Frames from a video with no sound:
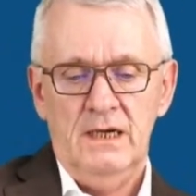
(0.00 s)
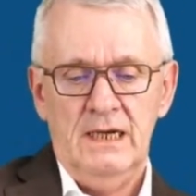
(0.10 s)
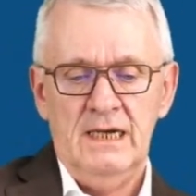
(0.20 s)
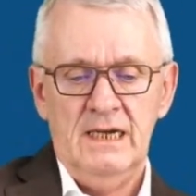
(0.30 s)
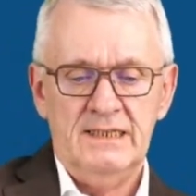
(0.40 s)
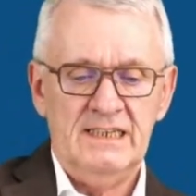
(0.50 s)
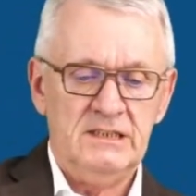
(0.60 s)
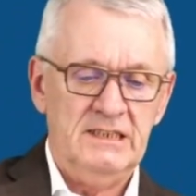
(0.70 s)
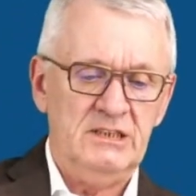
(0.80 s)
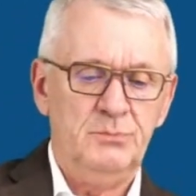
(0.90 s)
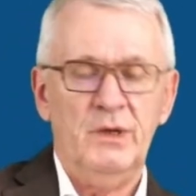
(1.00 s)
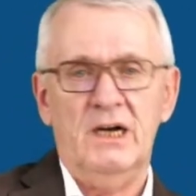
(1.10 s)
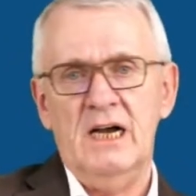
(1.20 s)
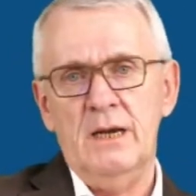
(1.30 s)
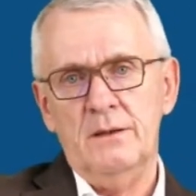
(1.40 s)
That's
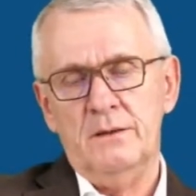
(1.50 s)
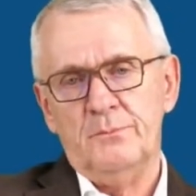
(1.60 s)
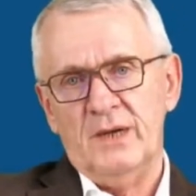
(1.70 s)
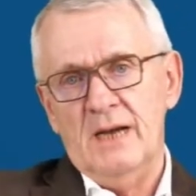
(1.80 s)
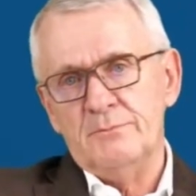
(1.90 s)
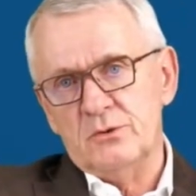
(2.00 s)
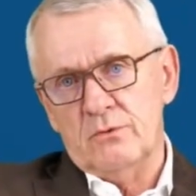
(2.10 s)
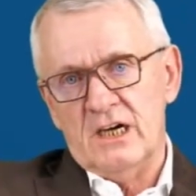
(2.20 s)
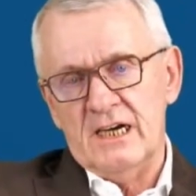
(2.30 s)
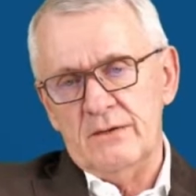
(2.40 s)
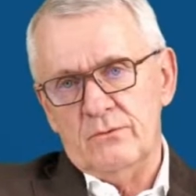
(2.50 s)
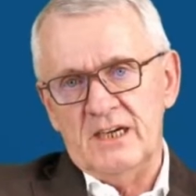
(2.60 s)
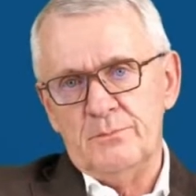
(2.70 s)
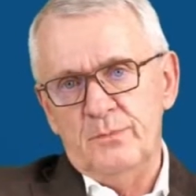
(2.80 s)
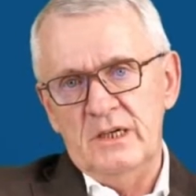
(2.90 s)
perhaps
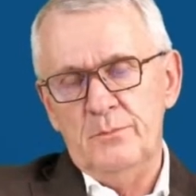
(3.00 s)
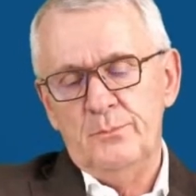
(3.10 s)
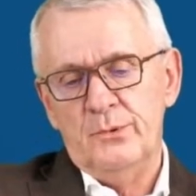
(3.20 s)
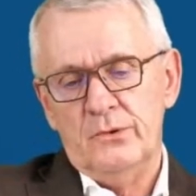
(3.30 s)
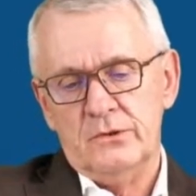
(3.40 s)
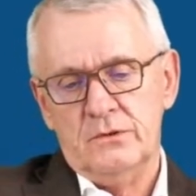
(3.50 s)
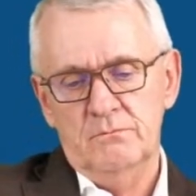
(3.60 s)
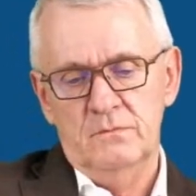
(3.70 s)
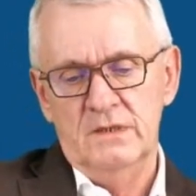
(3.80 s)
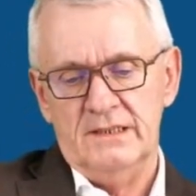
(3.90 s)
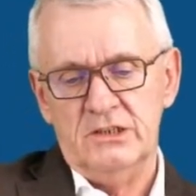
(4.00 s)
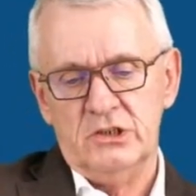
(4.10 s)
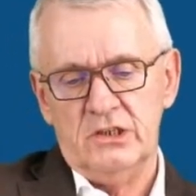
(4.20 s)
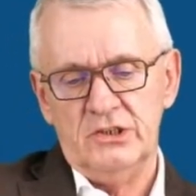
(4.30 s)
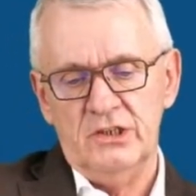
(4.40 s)
why people
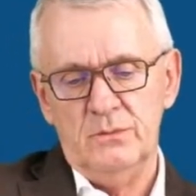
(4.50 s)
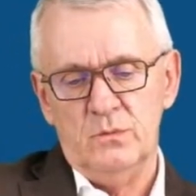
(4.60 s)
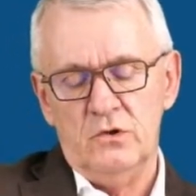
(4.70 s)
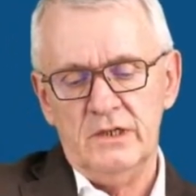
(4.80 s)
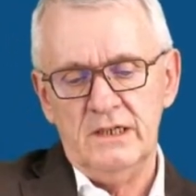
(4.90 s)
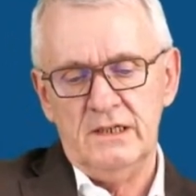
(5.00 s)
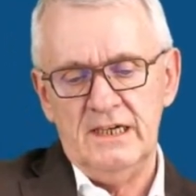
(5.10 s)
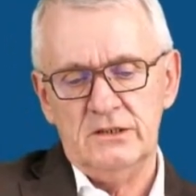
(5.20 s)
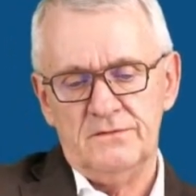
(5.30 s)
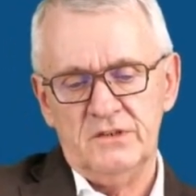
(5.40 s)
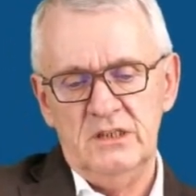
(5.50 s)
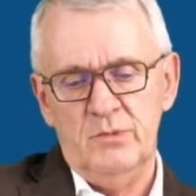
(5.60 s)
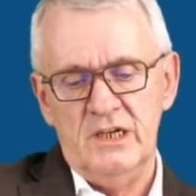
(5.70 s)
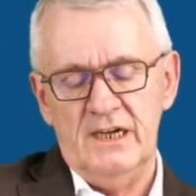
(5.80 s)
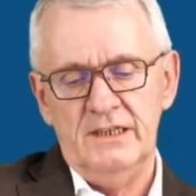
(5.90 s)
discuss it more in case of
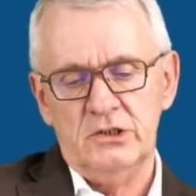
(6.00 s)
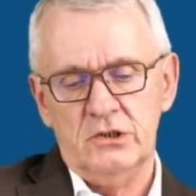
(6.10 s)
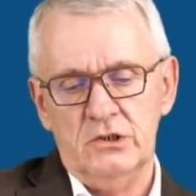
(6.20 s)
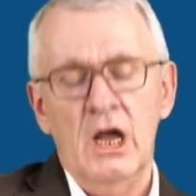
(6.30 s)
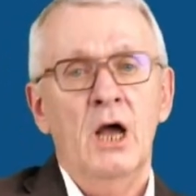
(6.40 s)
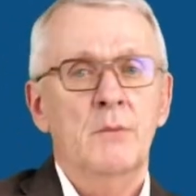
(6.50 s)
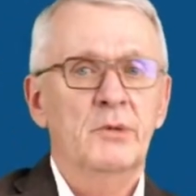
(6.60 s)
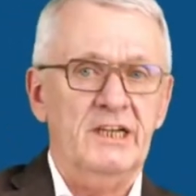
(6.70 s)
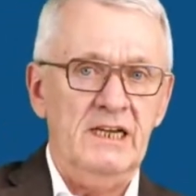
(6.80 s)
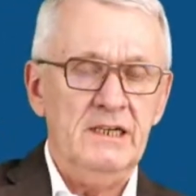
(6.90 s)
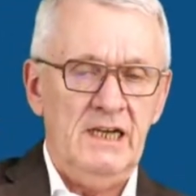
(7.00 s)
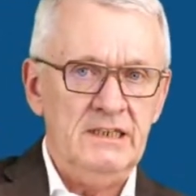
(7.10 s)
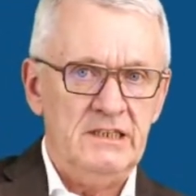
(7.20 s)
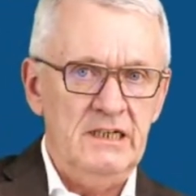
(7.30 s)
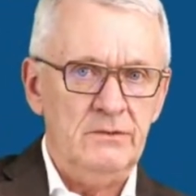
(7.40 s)
CBN inserts. But again, I
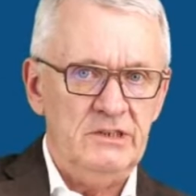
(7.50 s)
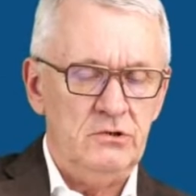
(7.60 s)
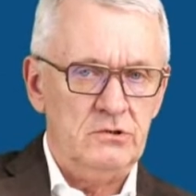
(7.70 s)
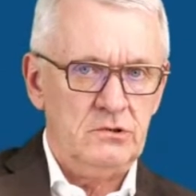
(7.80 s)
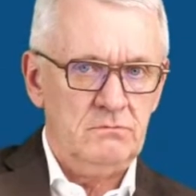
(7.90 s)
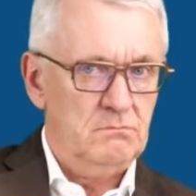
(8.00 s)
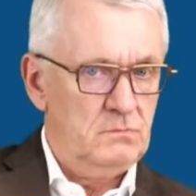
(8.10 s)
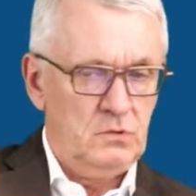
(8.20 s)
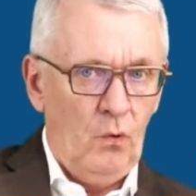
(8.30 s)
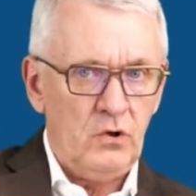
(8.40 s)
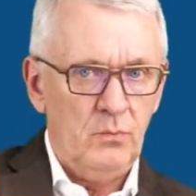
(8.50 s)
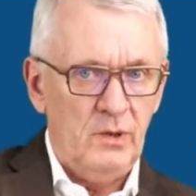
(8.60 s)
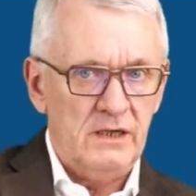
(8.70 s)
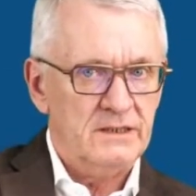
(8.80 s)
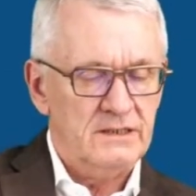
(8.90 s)
think we should talk
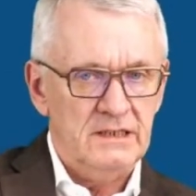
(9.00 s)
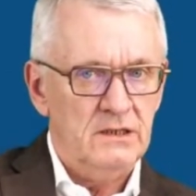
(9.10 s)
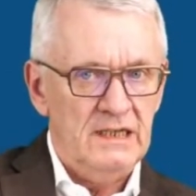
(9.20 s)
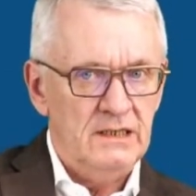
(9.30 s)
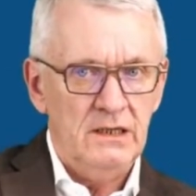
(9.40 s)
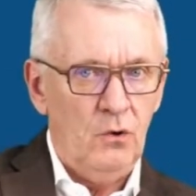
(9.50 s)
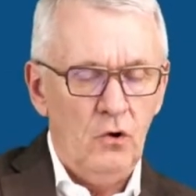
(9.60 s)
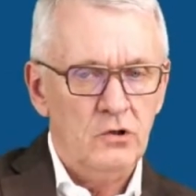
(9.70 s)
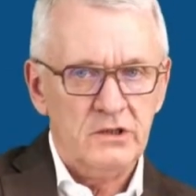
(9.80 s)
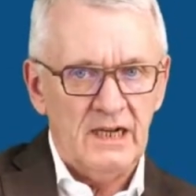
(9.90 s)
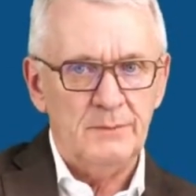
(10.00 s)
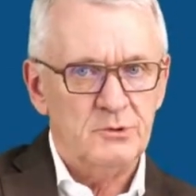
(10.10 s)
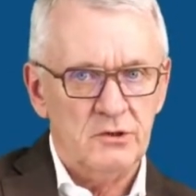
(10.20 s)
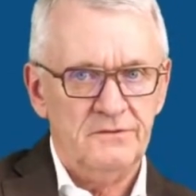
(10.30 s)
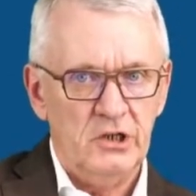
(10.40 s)
about it in all
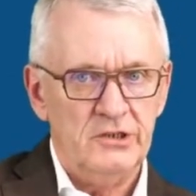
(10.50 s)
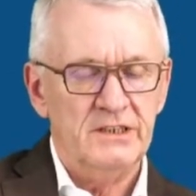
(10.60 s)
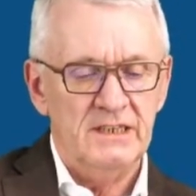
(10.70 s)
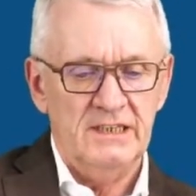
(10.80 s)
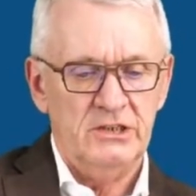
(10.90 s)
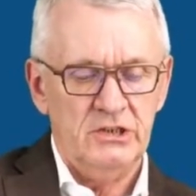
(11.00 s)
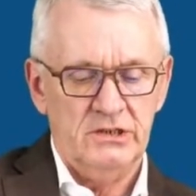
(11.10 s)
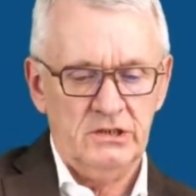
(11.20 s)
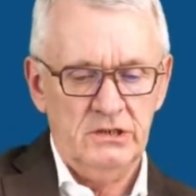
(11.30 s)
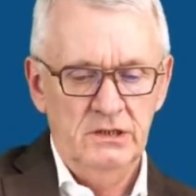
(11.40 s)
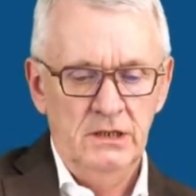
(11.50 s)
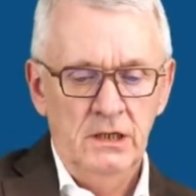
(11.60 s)
types of cutting edges.